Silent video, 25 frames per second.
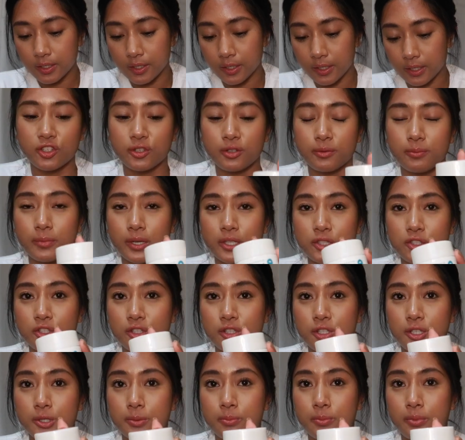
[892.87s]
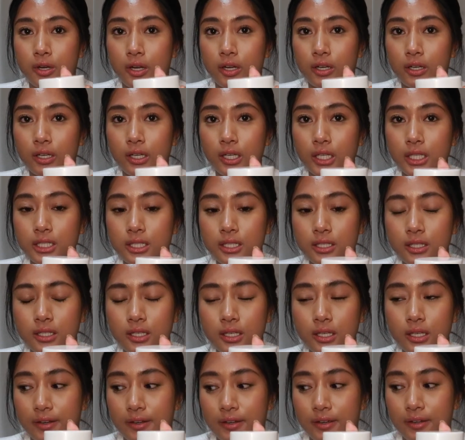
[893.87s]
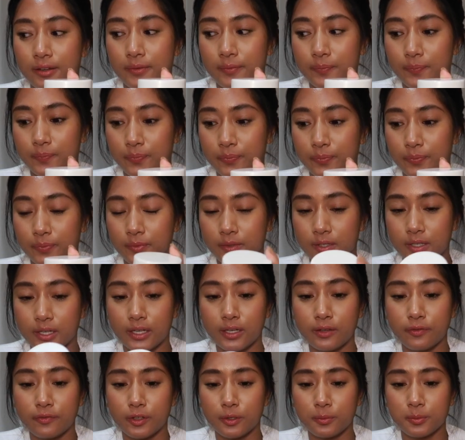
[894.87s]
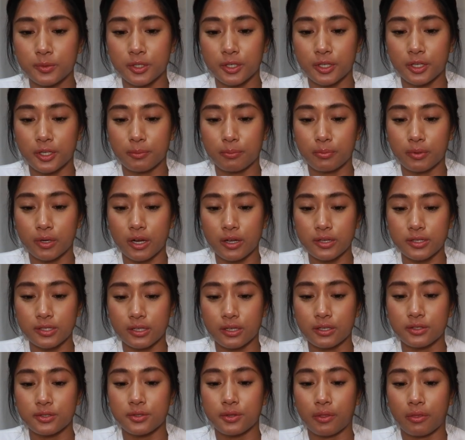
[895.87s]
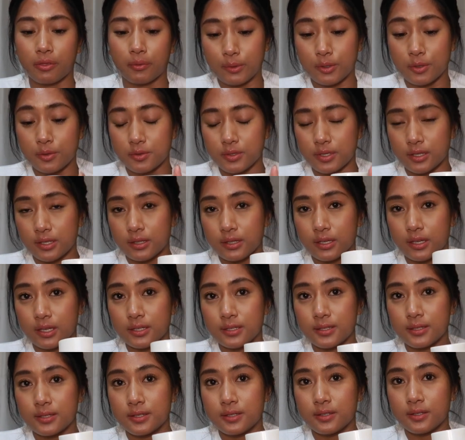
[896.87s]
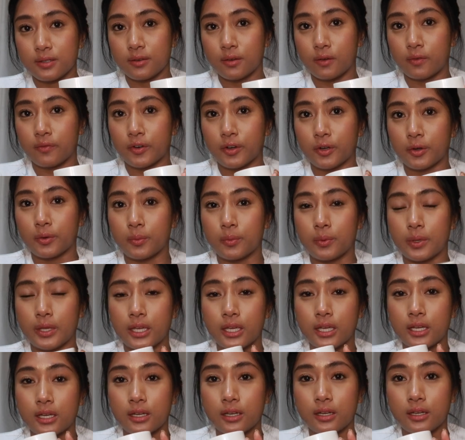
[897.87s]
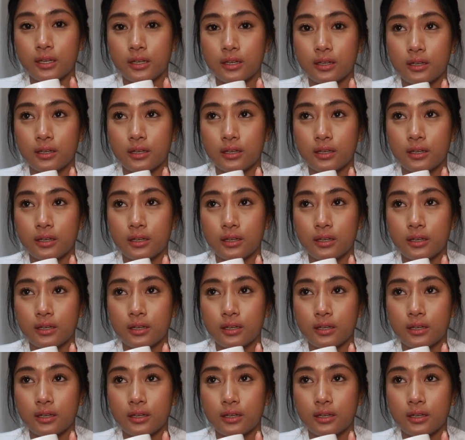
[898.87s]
She mentioned this product and Kind of filmed her process using this over a week.